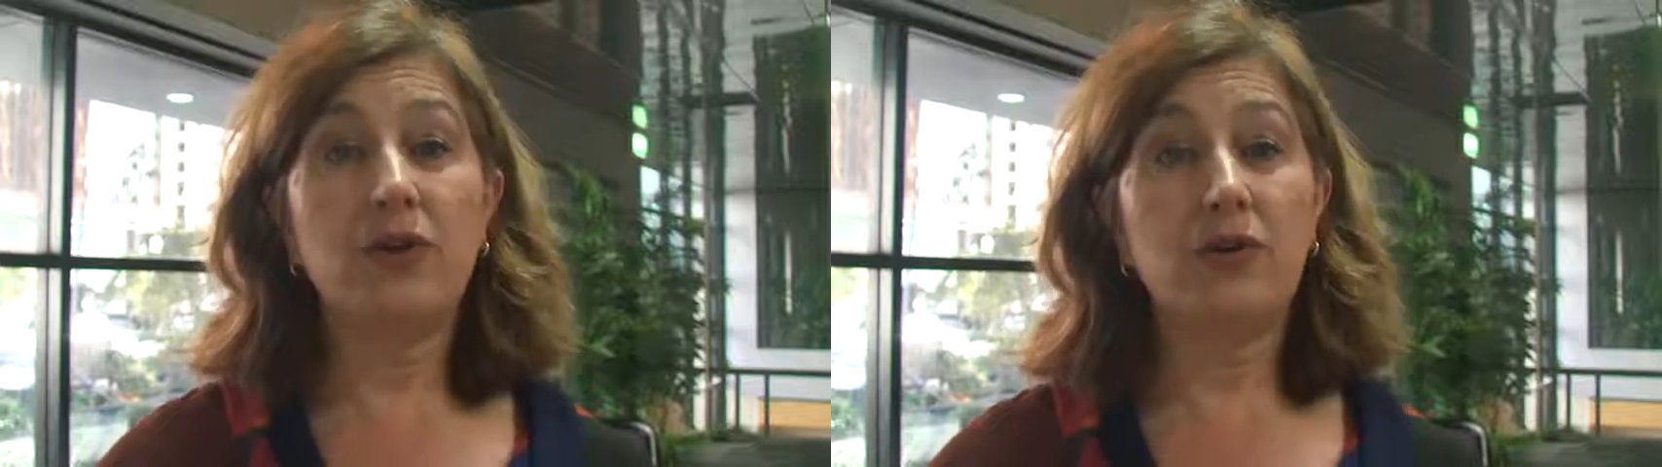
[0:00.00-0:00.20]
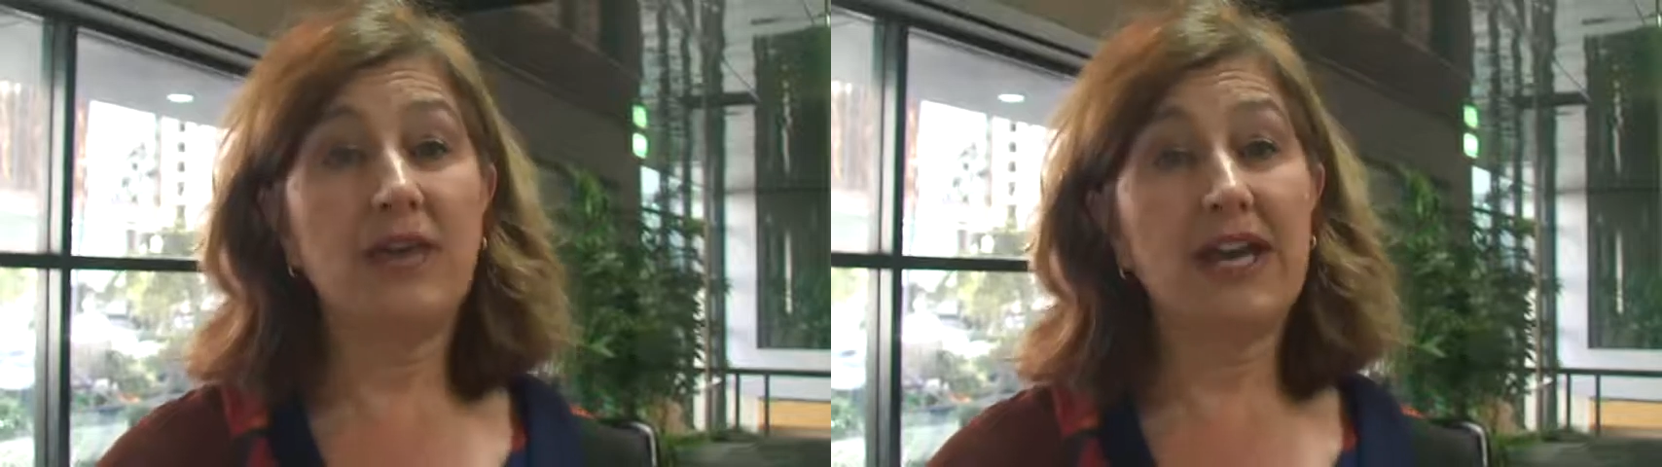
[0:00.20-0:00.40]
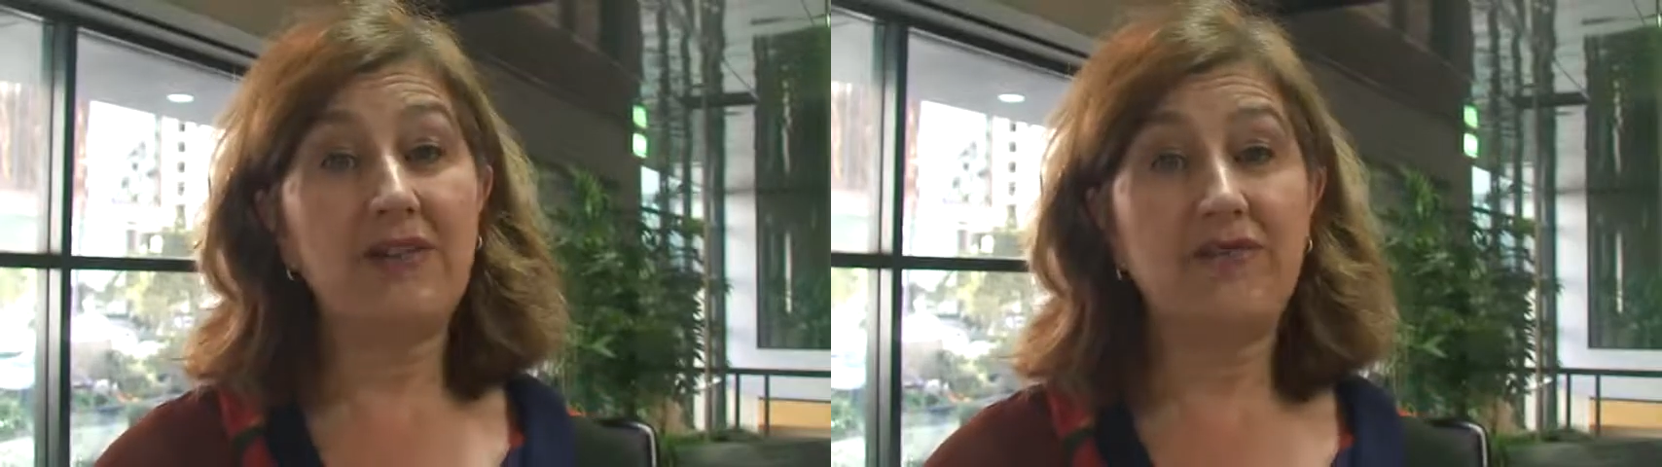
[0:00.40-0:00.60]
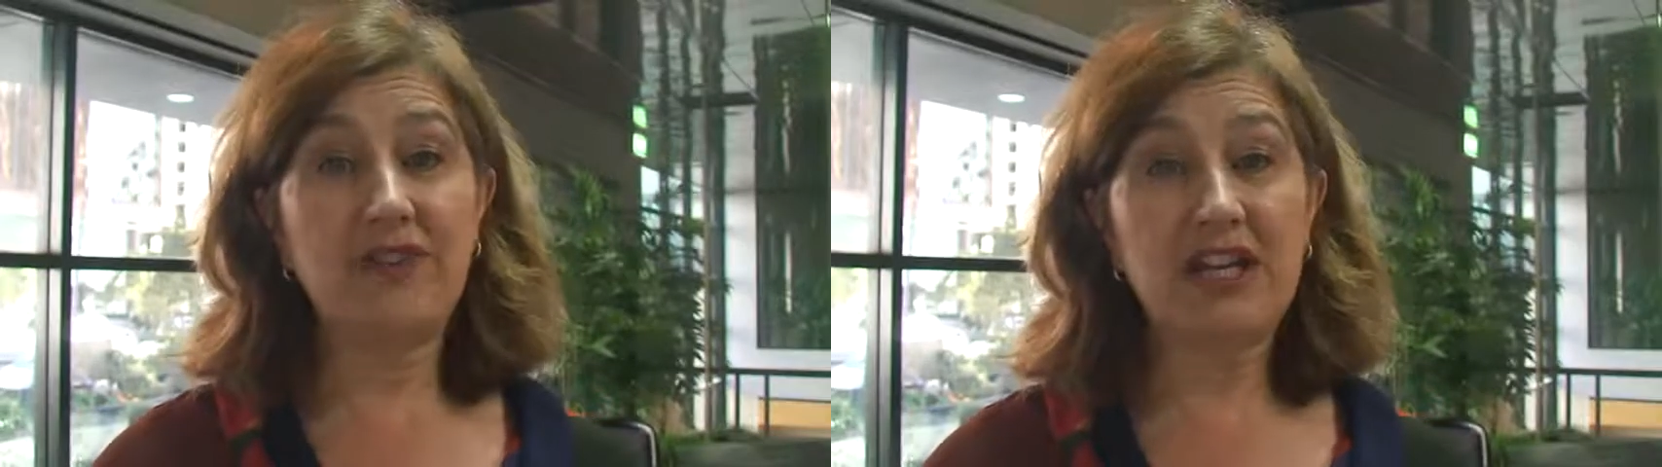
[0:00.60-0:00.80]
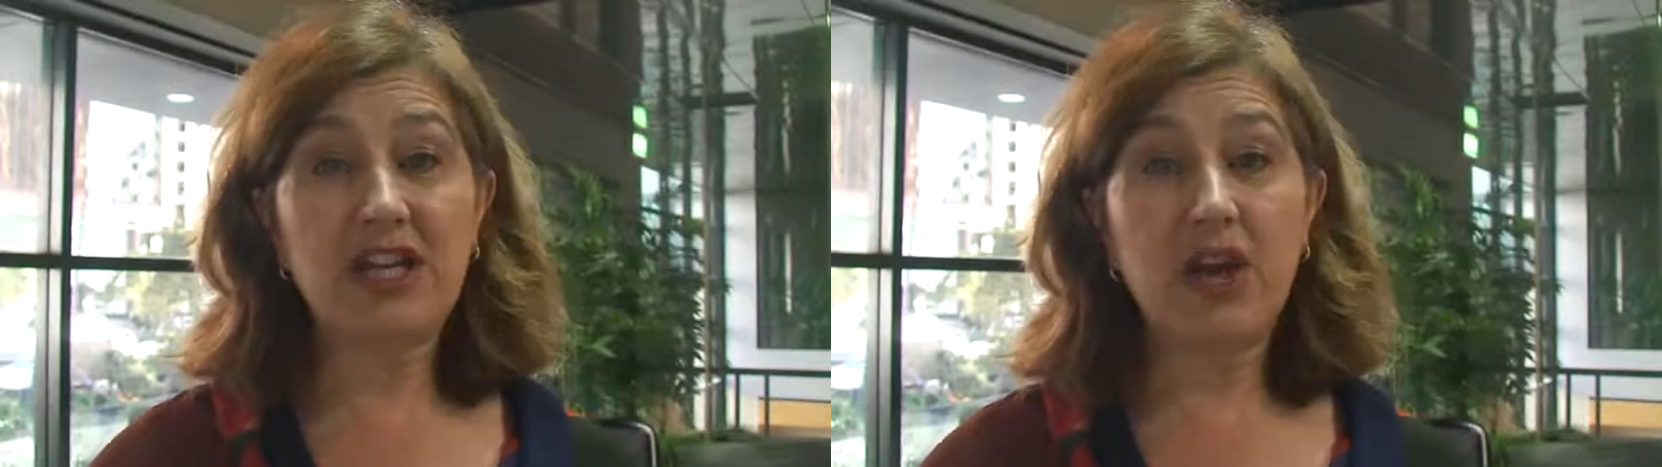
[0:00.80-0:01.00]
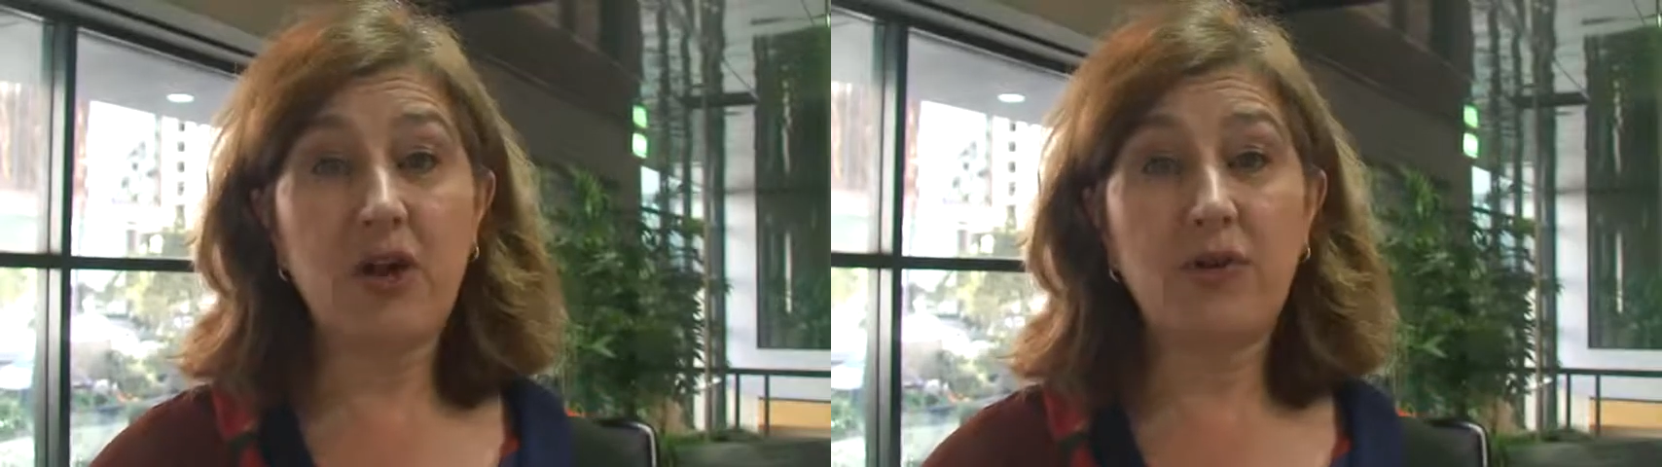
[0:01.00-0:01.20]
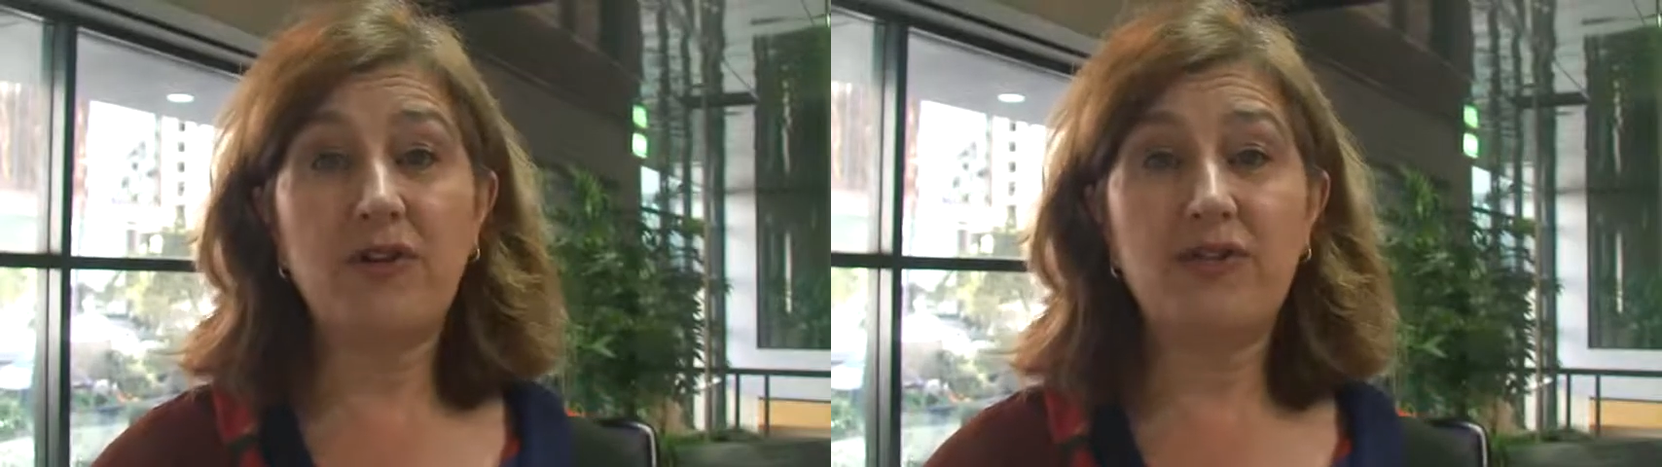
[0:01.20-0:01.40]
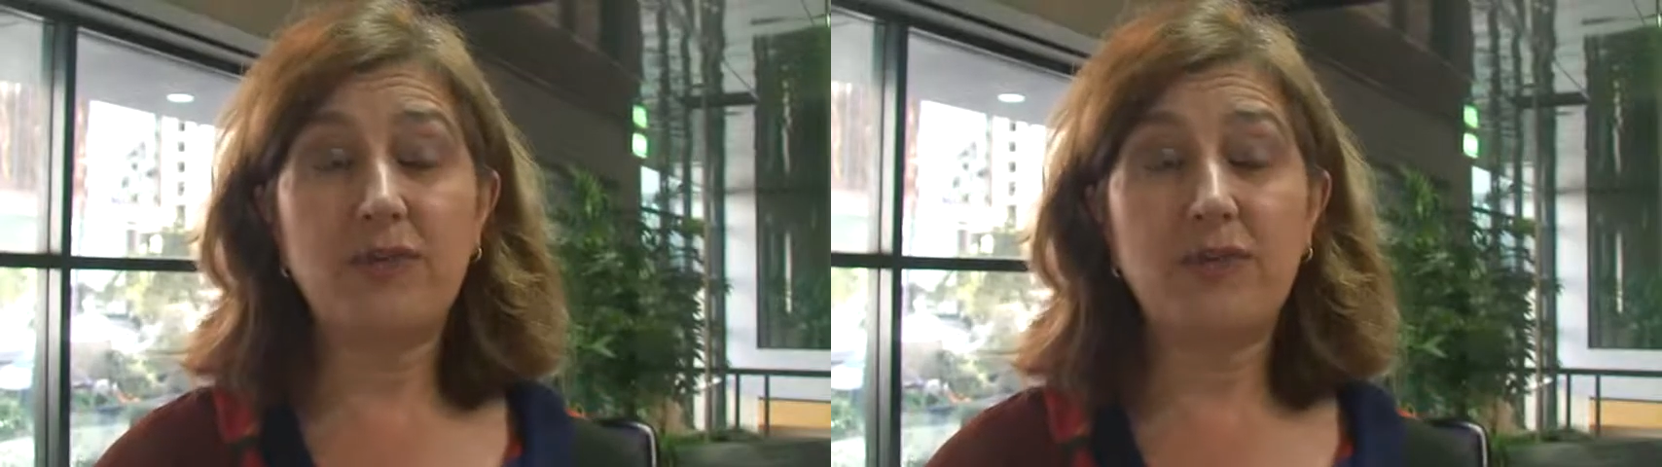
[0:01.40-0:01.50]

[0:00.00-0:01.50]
you'll get a video of